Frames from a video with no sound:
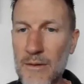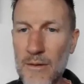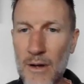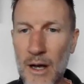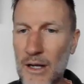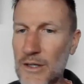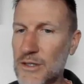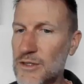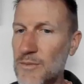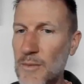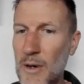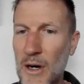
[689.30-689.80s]

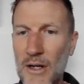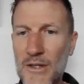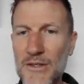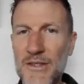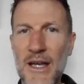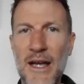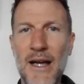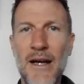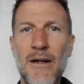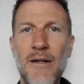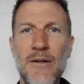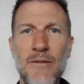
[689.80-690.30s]
a small
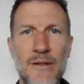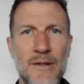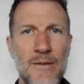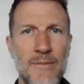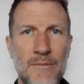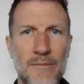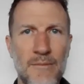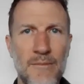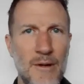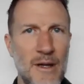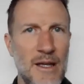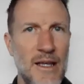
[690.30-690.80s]
tear,
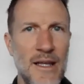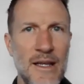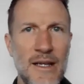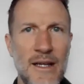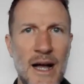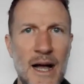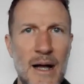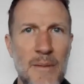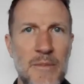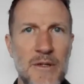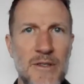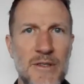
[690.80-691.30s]
we can
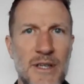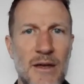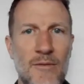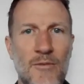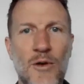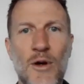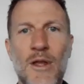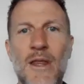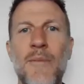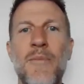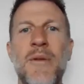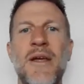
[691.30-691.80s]
compensate
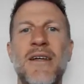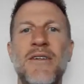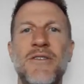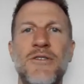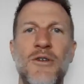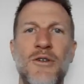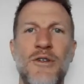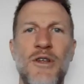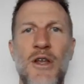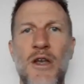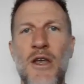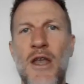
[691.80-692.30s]
for that because
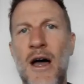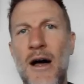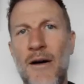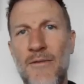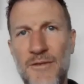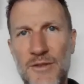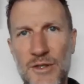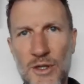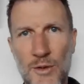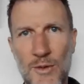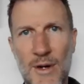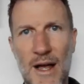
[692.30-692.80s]
there's enough
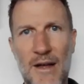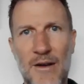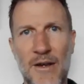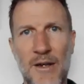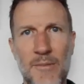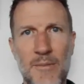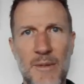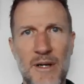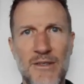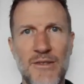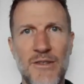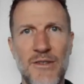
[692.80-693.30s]

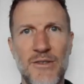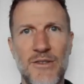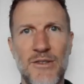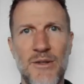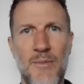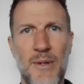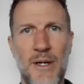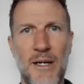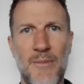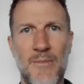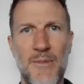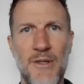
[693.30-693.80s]
surrounding muscles to
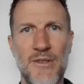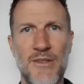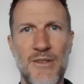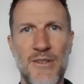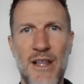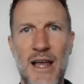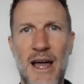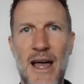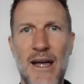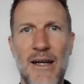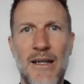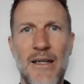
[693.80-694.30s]
pick up the
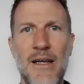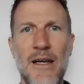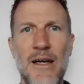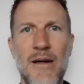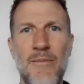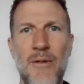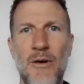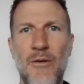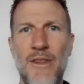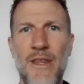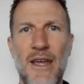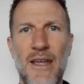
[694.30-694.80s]
slack.
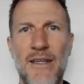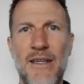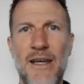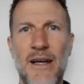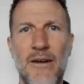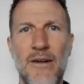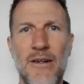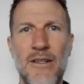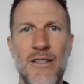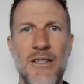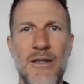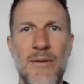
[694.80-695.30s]
But when that
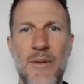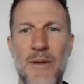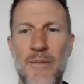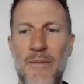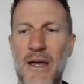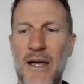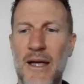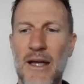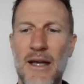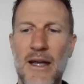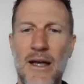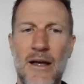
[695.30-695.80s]
tear gets to be
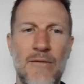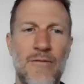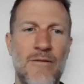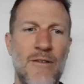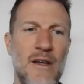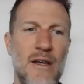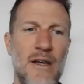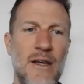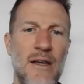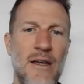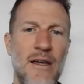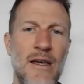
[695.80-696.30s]
big enough,
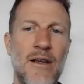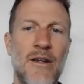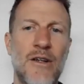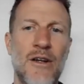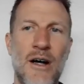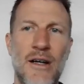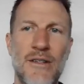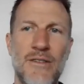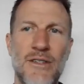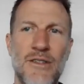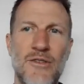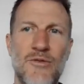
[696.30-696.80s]
it
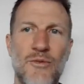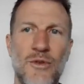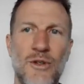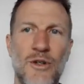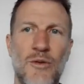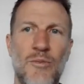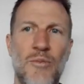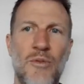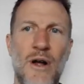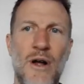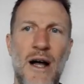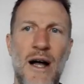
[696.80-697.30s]
causes
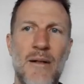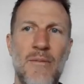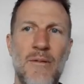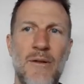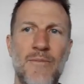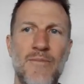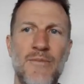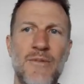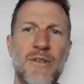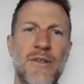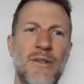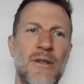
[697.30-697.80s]
real
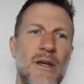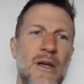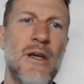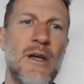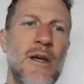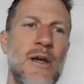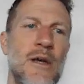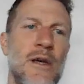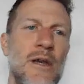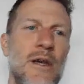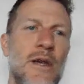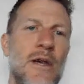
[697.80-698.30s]
problems.
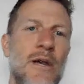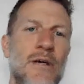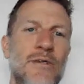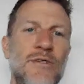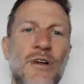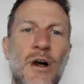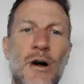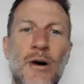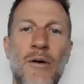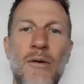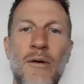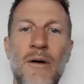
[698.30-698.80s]

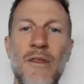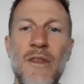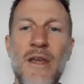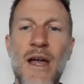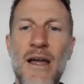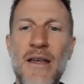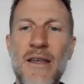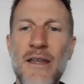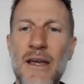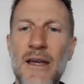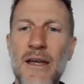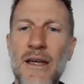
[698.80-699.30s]
So the
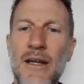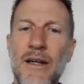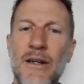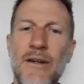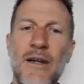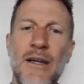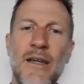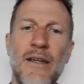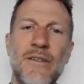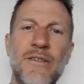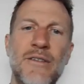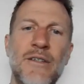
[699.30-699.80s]
idea here
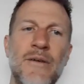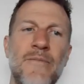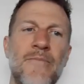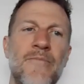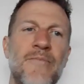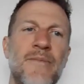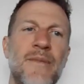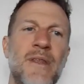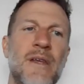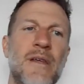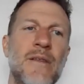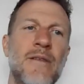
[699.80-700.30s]
is,
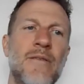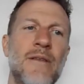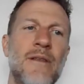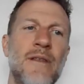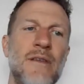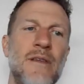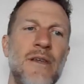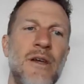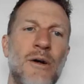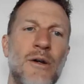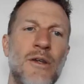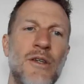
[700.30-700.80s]

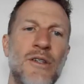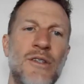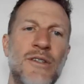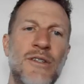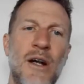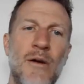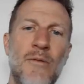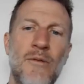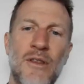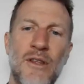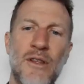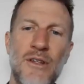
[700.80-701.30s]
you
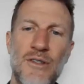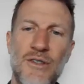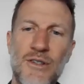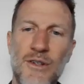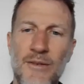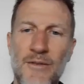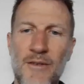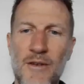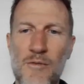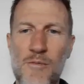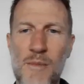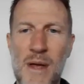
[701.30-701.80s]
start with
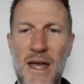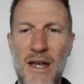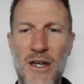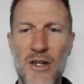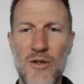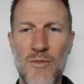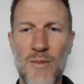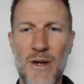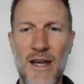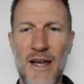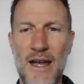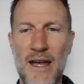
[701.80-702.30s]
conservative
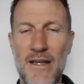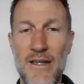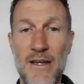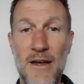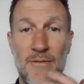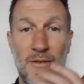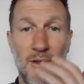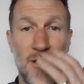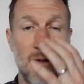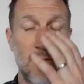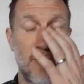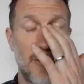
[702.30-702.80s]
management. I
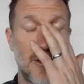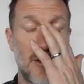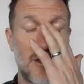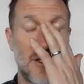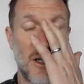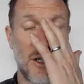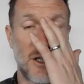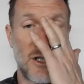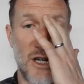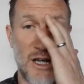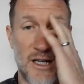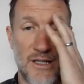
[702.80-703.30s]
definitely would
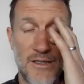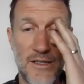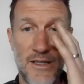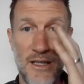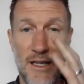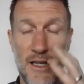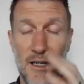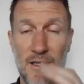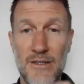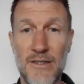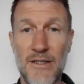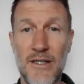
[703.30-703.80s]
suggest
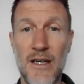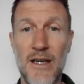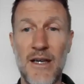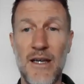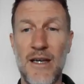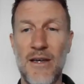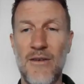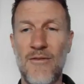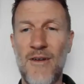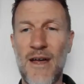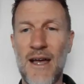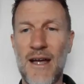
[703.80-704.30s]
this.
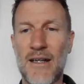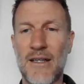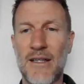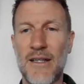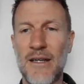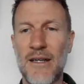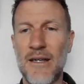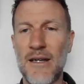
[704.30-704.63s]
In fact,